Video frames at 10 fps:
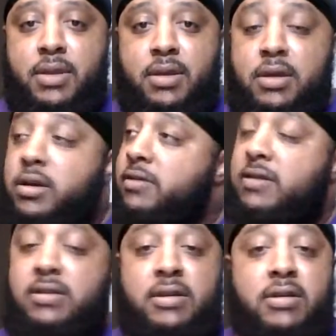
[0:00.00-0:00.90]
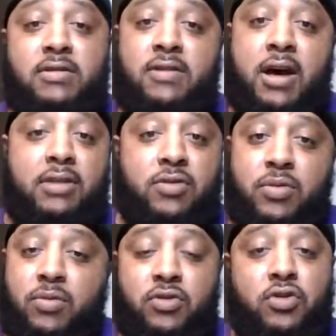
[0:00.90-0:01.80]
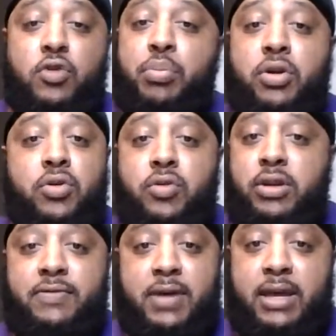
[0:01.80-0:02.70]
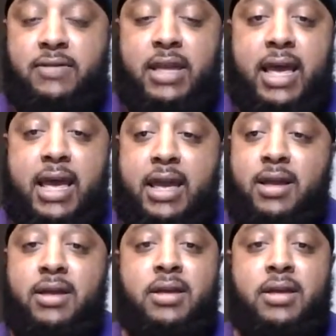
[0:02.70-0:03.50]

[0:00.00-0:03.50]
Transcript: You could sit there, talk to them till you blue in the face that, hey,